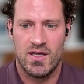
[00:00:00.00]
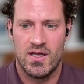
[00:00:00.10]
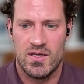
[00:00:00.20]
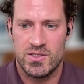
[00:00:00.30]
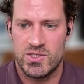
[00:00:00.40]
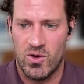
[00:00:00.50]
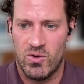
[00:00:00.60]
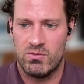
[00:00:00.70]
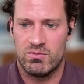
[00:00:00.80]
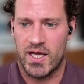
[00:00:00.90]
So
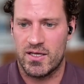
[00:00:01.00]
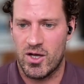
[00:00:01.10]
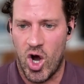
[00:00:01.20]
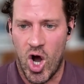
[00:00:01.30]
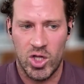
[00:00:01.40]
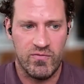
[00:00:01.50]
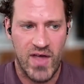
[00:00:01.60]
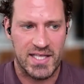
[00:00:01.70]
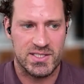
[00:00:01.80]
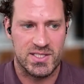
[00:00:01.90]
like all of
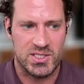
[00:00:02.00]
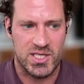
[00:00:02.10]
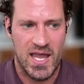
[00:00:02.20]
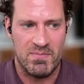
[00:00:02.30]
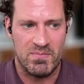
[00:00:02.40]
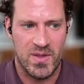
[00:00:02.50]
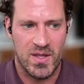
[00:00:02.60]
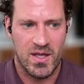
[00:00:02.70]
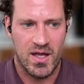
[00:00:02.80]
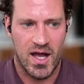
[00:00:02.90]
that's the same.
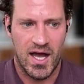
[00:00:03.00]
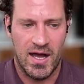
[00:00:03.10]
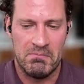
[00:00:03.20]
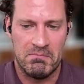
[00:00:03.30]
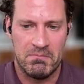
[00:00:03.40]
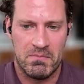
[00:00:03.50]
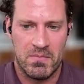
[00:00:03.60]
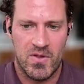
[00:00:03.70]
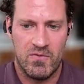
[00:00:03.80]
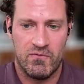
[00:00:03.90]

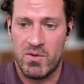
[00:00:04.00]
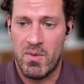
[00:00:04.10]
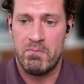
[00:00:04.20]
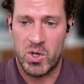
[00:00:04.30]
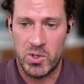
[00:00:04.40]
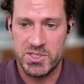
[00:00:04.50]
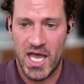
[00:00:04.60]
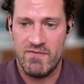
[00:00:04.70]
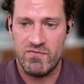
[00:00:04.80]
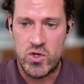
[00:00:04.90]
From a bird's
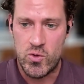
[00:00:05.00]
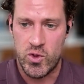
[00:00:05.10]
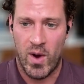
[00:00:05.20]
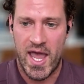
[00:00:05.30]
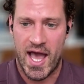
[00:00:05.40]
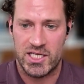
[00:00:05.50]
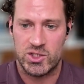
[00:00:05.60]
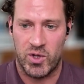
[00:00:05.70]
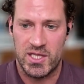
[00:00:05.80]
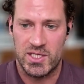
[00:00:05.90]
eye view, the way I
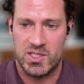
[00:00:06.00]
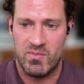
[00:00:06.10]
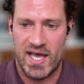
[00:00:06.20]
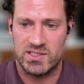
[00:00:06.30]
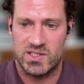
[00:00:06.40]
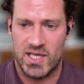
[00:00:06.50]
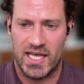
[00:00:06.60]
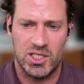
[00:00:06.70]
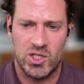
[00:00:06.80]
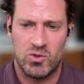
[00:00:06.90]
explain this the best is I
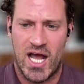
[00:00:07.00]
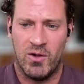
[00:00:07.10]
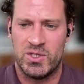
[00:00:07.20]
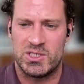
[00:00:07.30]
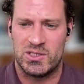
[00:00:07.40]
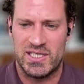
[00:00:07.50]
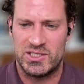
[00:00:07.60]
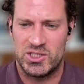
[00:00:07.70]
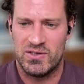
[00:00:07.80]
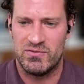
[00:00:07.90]
could go down this
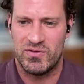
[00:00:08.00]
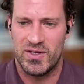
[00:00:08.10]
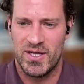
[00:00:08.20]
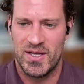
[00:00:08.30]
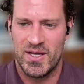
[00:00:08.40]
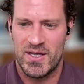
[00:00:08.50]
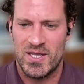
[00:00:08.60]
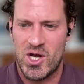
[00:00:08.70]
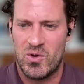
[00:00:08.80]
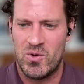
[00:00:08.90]
list of,
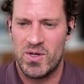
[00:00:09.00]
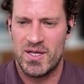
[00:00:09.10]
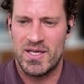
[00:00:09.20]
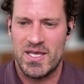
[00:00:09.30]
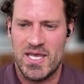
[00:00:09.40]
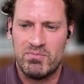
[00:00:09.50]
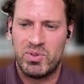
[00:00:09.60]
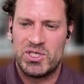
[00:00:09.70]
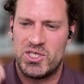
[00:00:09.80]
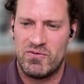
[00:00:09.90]

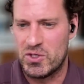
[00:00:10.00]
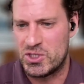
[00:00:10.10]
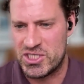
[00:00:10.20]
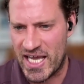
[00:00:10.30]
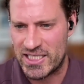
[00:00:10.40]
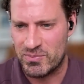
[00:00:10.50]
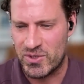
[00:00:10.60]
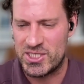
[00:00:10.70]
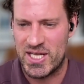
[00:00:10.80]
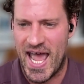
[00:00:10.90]
implicit versus
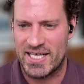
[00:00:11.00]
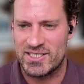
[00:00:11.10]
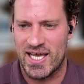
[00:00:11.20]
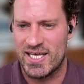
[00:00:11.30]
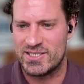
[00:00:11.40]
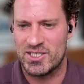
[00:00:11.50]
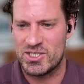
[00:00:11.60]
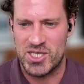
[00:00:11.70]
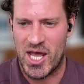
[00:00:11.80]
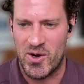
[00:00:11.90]
explicit access, et
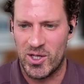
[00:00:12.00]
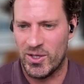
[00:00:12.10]
cetera.